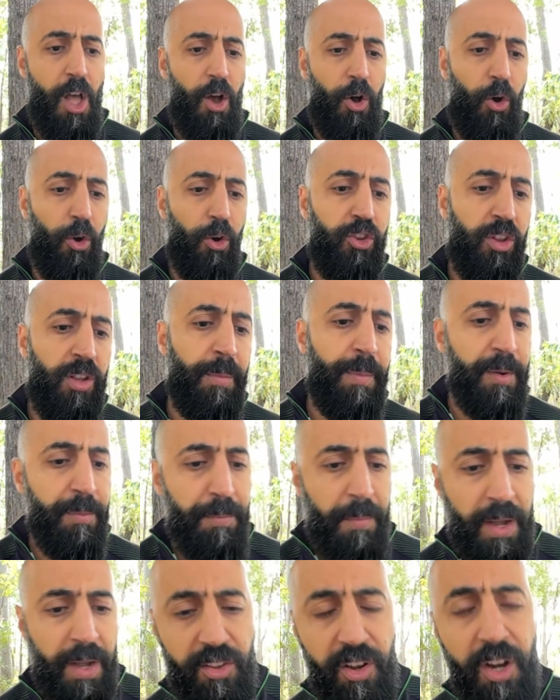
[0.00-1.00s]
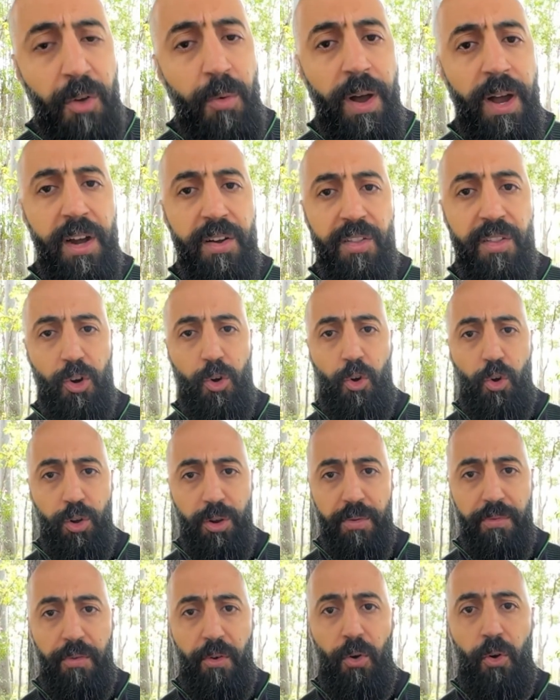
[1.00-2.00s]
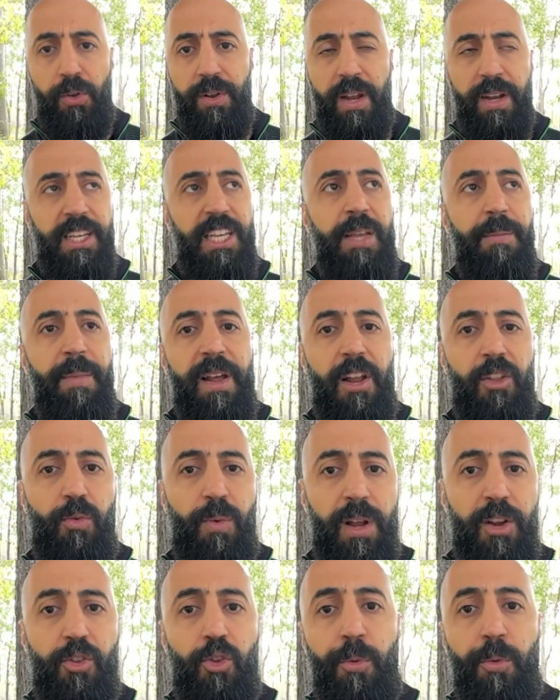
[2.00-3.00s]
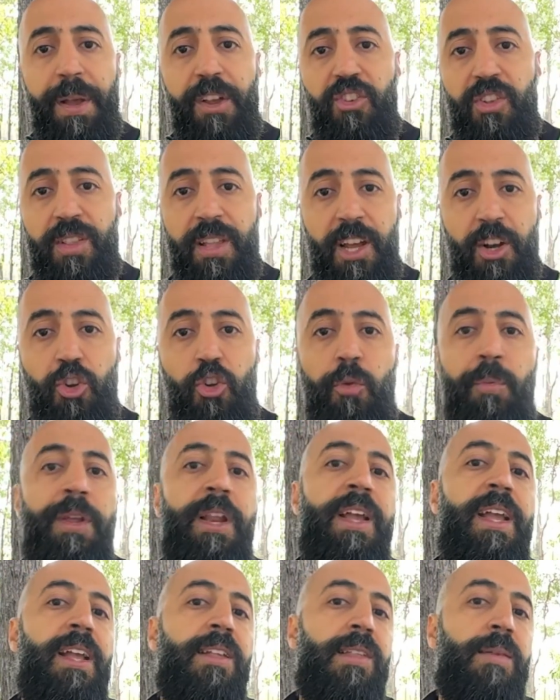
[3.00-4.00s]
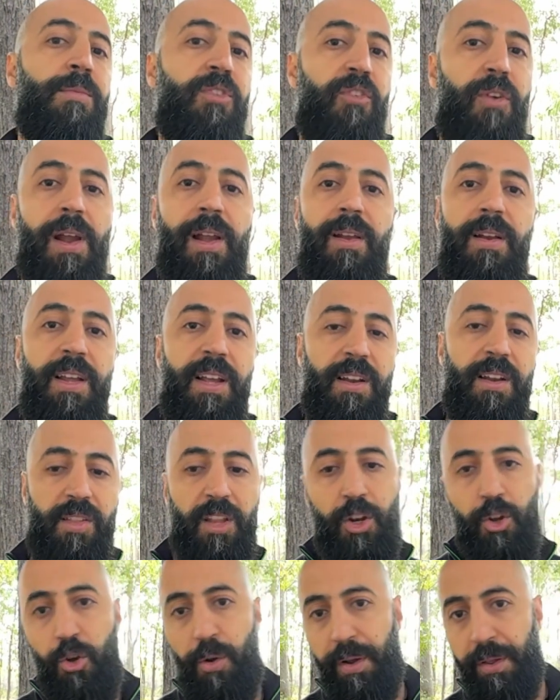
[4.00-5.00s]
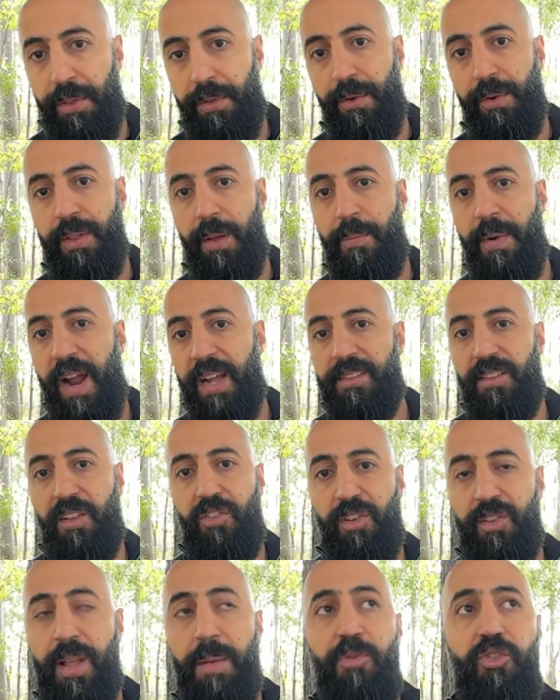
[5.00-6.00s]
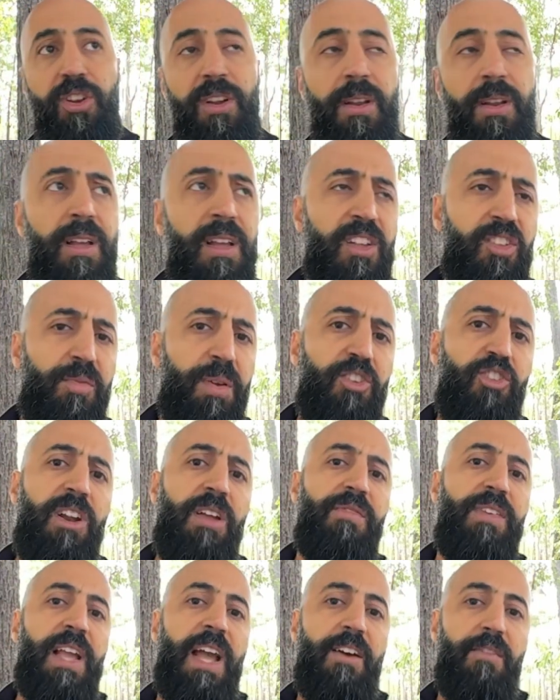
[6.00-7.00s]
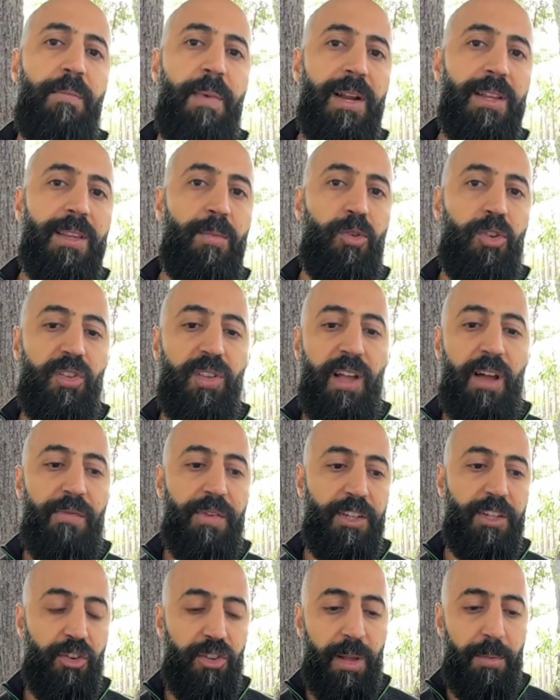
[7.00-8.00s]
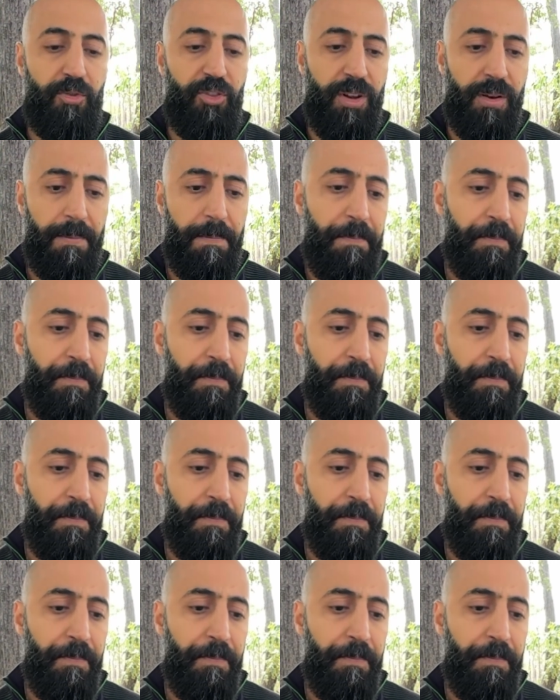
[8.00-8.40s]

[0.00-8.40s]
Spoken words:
Also, they might require their own phone and email as well, so patients can communicate with them directly instead of going through the practice reception, especially if you have multiple staff in your reception.